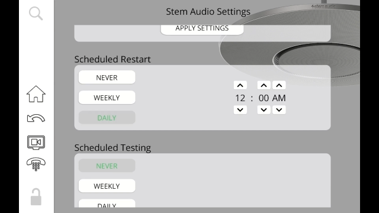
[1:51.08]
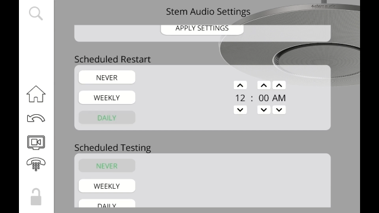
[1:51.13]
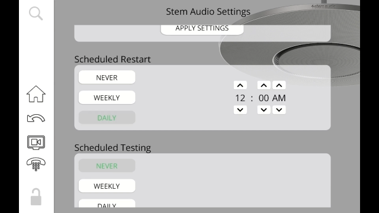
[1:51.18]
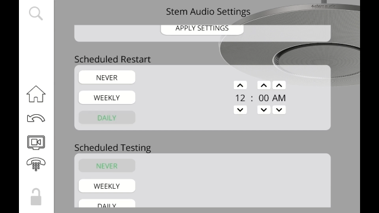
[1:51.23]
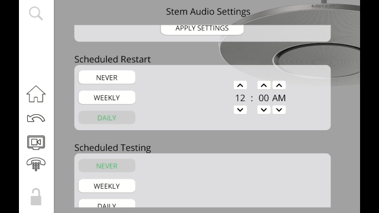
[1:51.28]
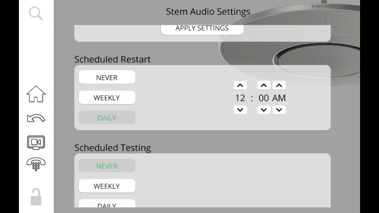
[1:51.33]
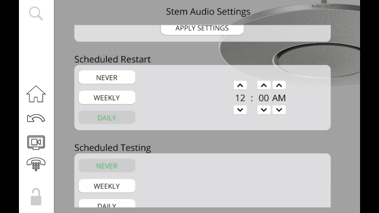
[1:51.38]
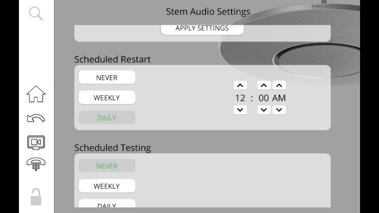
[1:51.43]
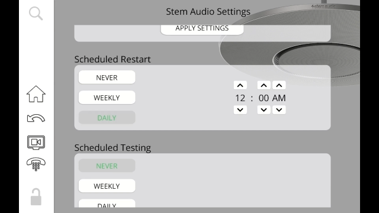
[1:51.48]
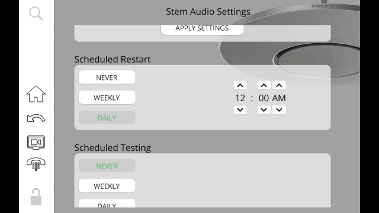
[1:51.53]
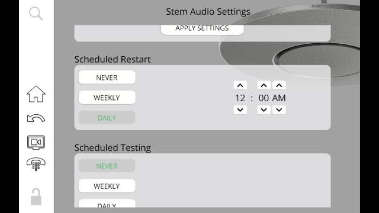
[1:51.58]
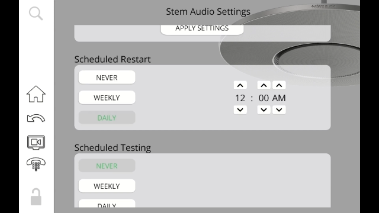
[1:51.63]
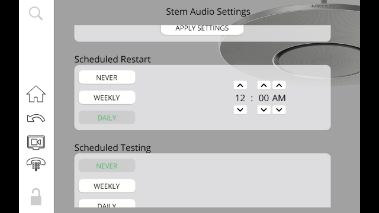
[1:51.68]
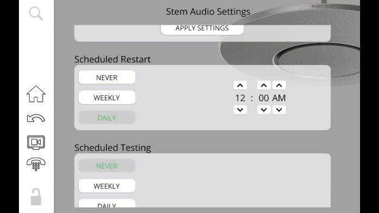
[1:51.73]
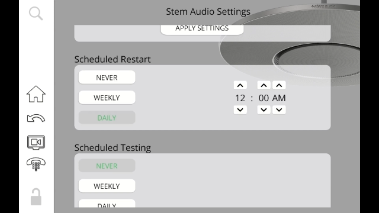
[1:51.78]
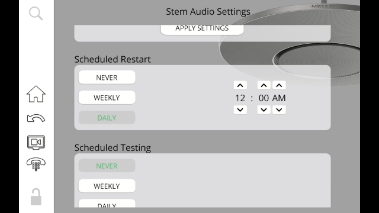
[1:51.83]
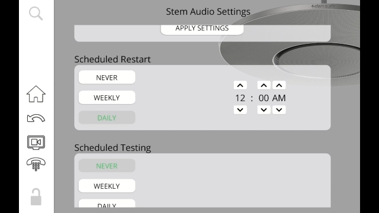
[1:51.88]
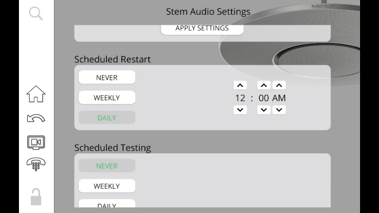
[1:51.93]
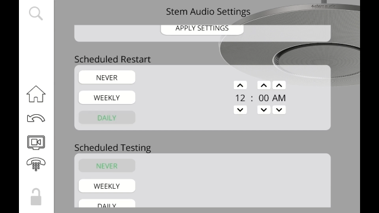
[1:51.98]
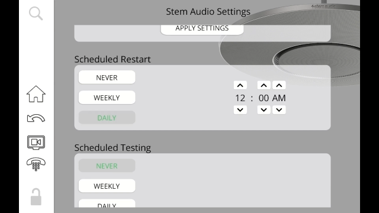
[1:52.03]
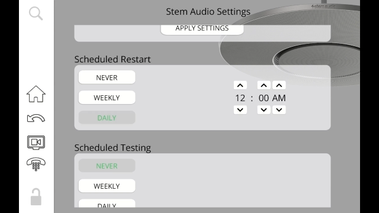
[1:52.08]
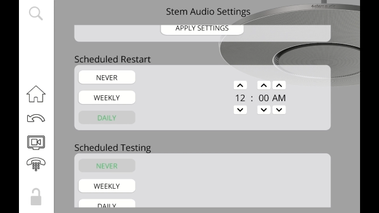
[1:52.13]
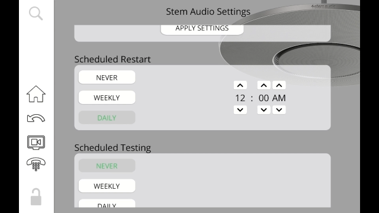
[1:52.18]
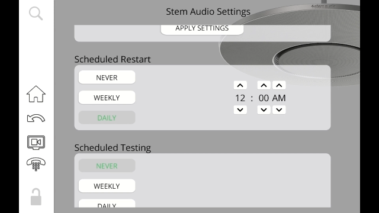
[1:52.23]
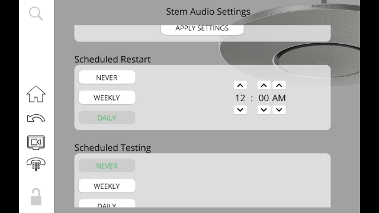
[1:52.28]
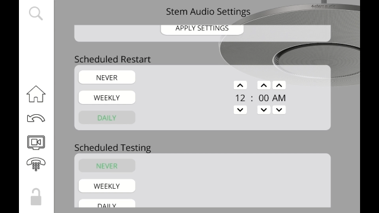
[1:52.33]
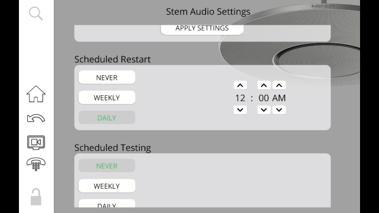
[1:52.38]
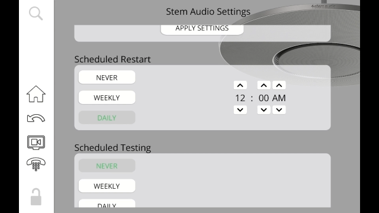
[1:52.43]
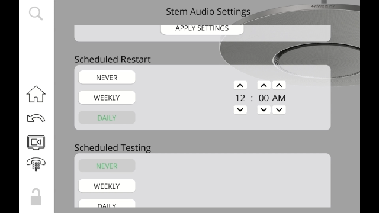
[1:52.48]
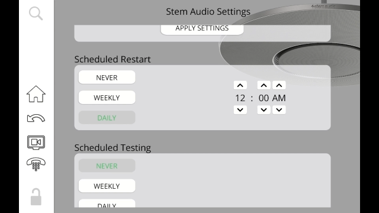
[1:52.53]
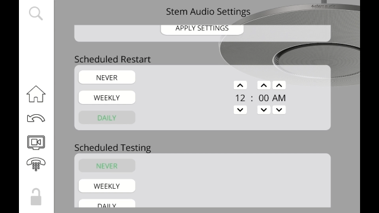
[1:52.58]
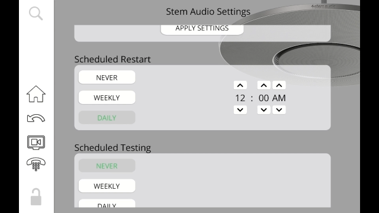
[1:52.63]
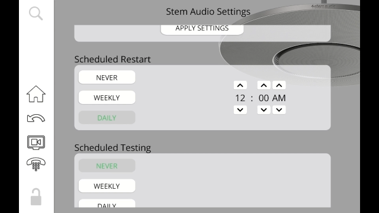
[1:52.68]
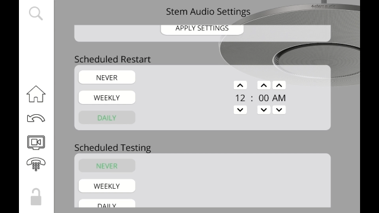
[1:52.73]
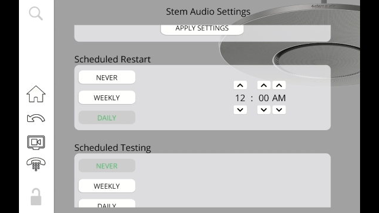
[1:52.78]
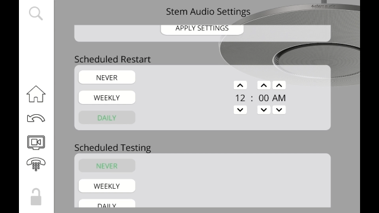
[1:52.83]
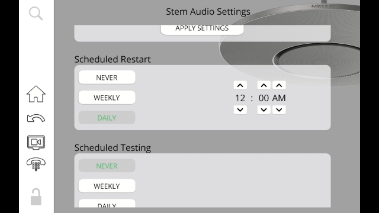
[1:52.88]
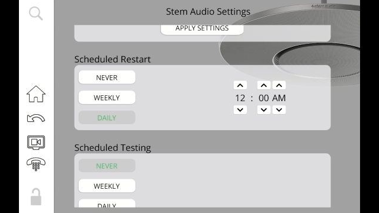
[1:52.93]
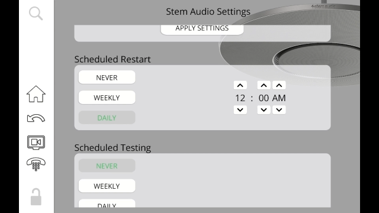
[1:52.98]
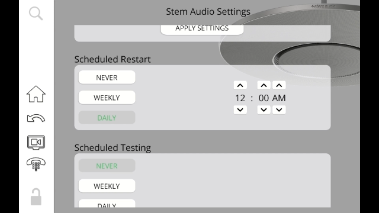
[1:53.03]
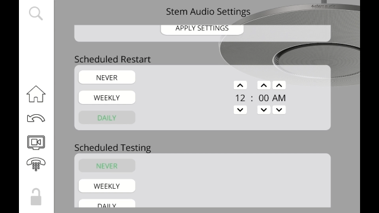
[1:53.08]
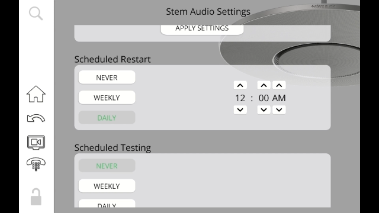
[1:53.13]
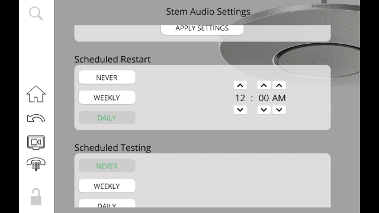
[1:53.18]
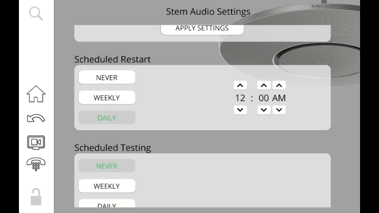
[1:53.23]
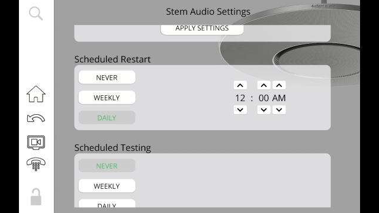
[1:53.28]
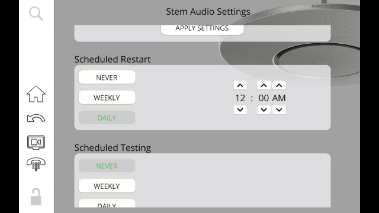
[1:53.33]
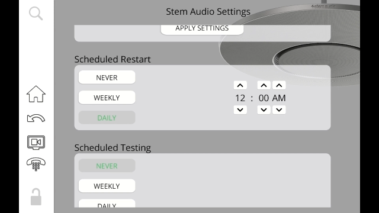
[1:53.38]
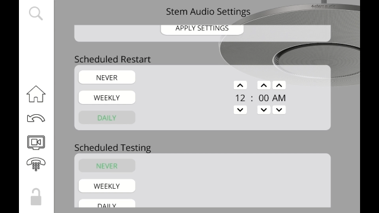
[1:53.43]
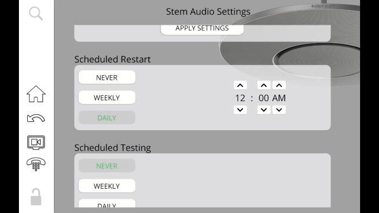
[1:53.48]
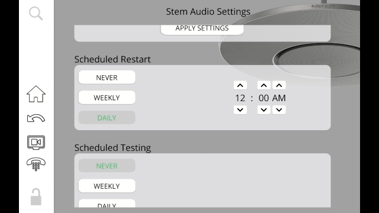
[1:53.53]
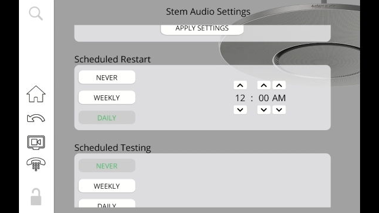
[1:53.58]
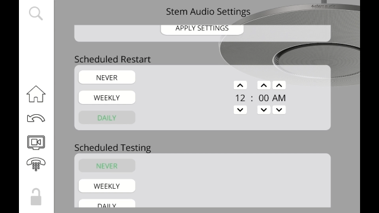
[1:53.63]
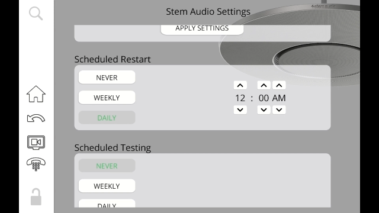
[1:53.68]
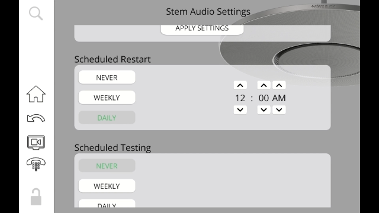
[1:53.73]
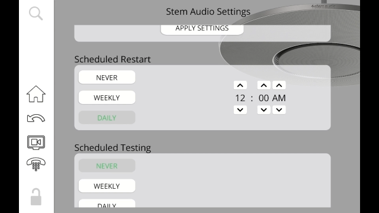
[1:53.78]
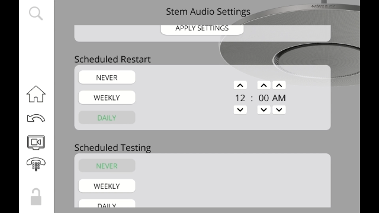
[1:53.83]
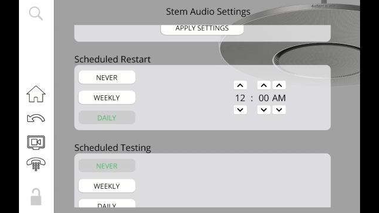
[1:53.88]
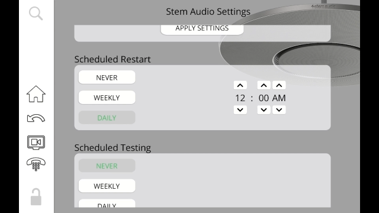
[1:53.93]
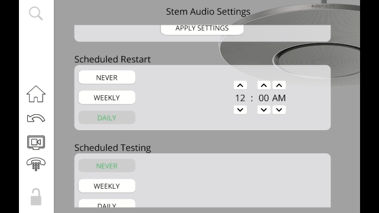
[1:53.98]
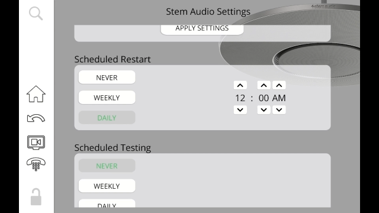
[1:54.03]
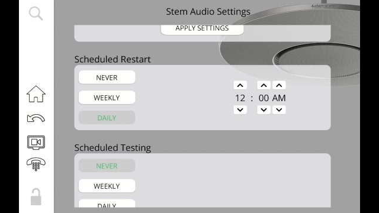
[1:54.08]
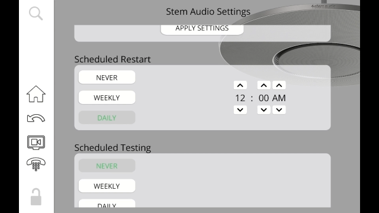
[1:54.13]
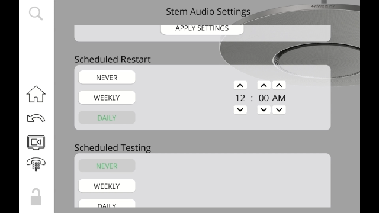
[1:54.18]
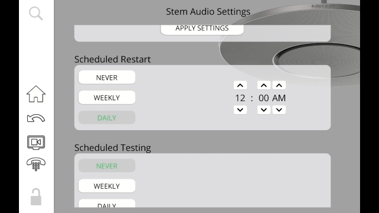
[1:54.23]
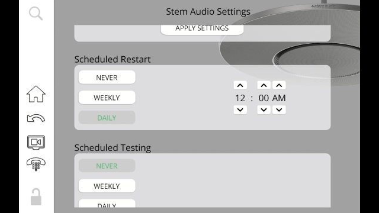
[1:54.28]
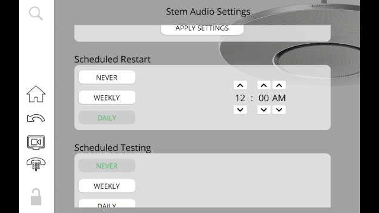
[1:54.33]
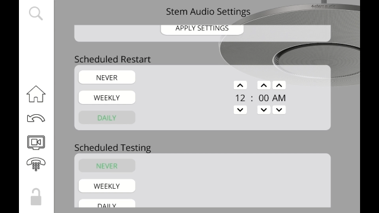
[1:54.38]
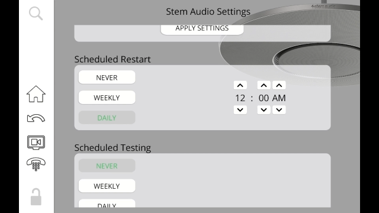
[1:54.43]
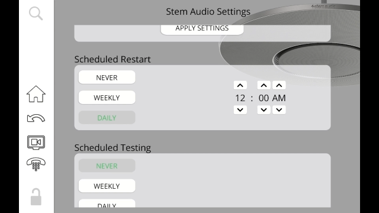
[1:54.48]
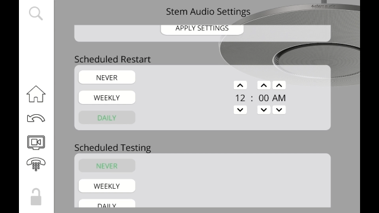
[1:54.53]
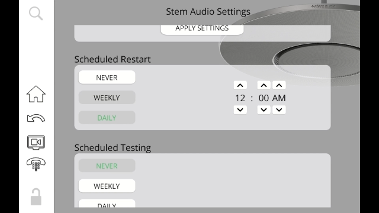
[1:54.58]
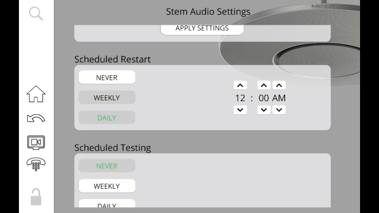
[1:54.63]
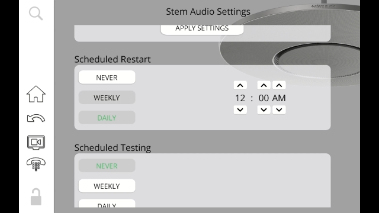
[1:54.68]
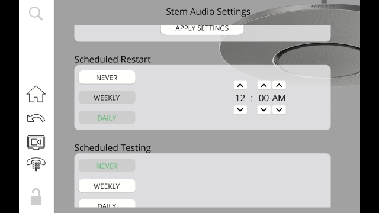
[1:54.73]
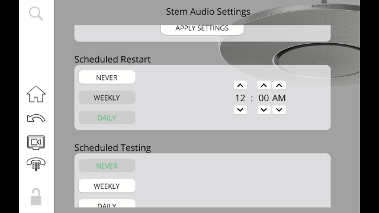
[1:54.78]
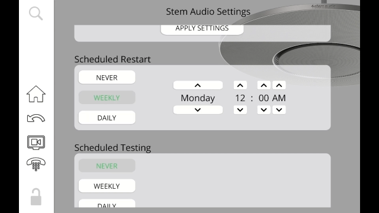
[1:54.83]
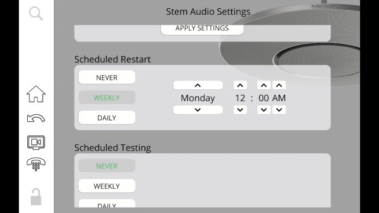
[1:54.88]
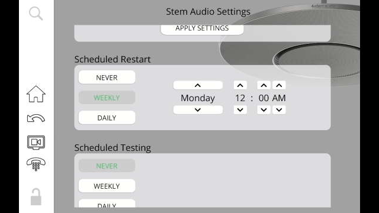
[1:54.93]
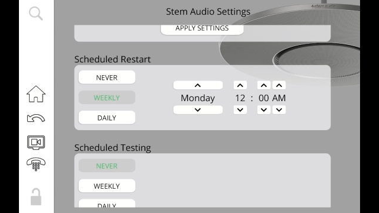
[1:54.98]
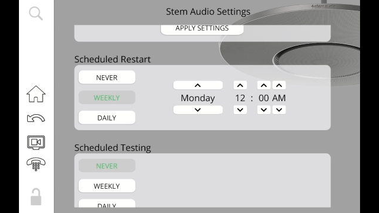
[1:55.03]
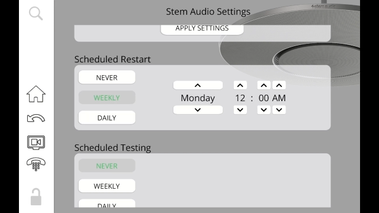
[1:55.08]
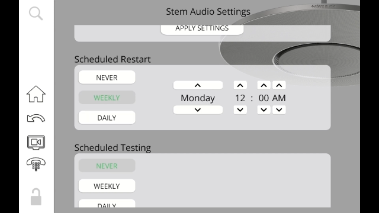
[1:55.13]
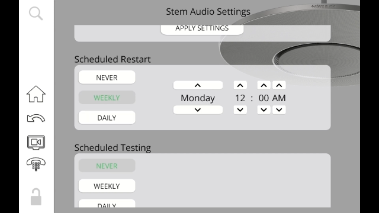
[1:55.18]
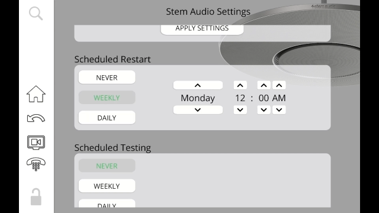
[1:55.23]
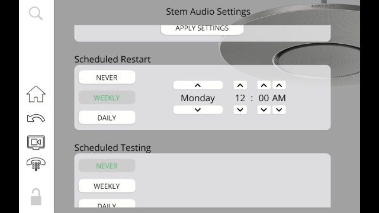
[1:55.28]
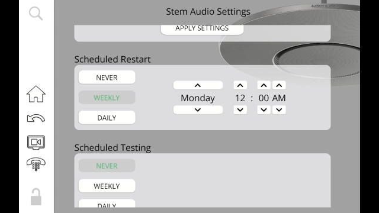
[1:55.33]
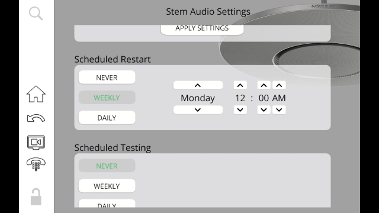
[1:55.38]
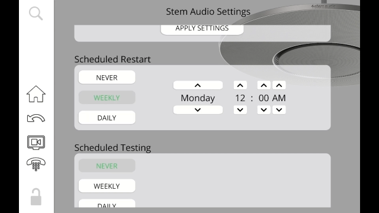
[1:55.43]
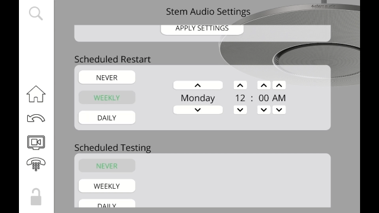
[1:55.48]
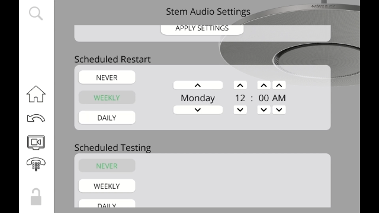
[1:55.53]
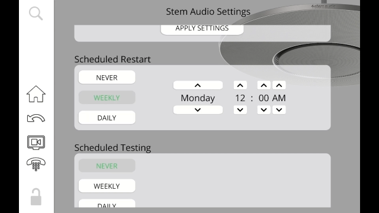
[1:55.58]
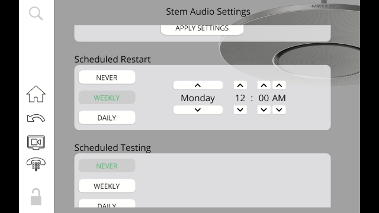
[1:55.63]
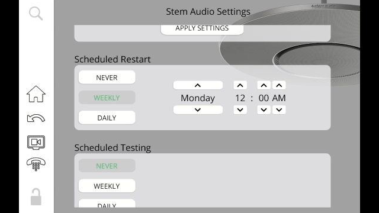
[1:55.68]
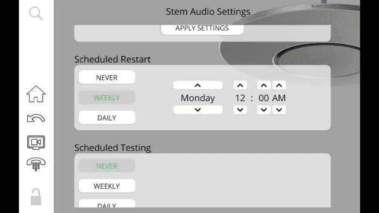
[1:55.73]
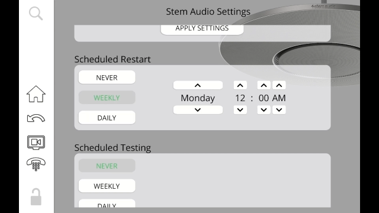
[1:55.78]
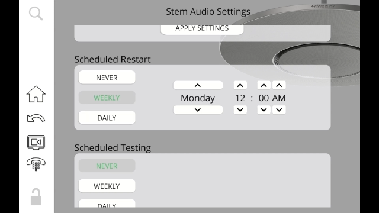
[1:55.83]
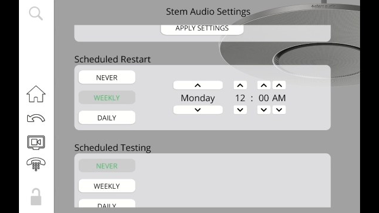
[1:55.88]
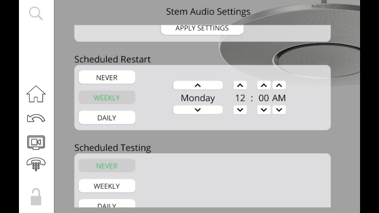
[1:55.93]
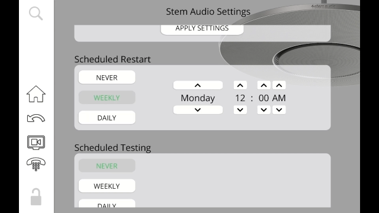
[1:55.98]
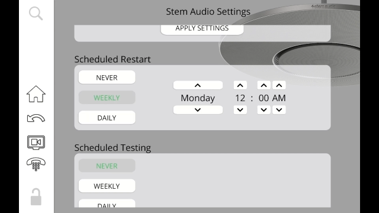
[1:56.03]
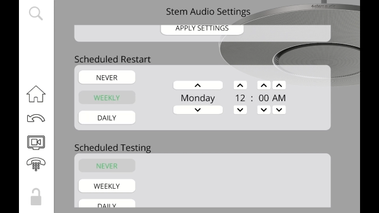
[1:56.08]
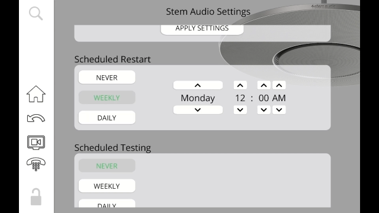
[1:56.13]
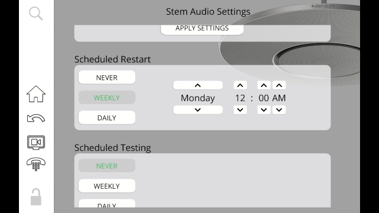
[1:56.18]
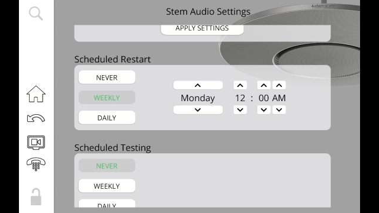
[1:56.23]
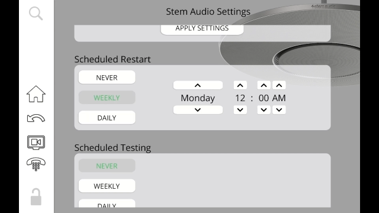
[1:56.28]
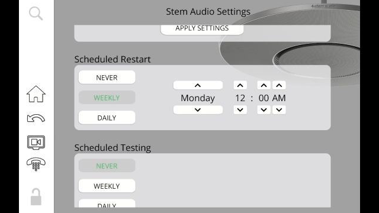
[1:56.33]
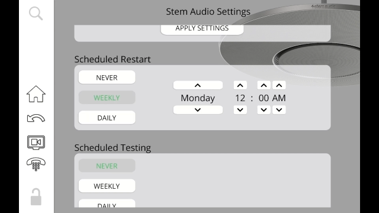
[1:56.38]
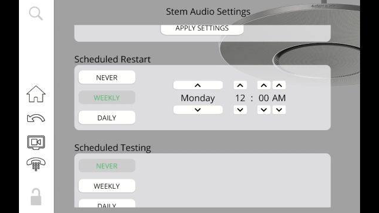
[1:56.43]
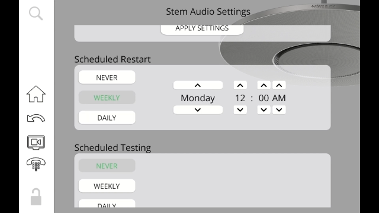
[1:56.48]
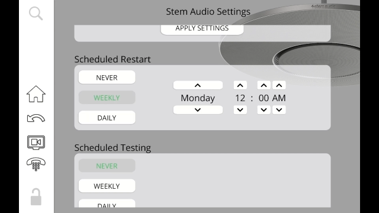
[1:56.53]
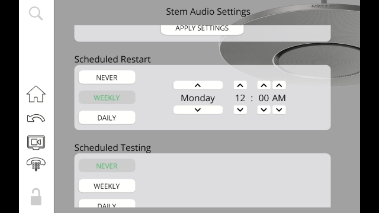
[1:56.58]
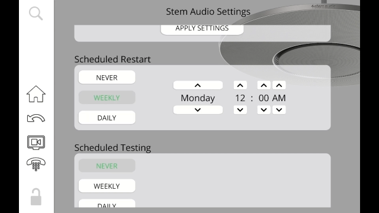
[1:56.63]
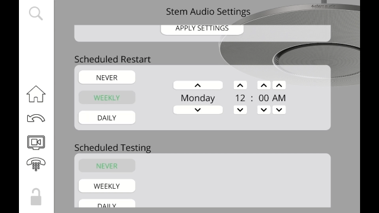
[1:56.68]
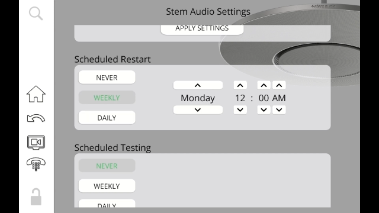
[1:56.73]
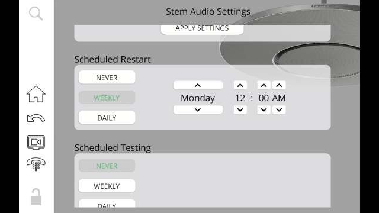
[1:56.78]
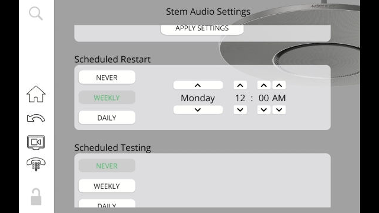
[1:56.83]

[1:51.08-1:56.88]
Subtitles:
No face is visible, so there are no lips to read.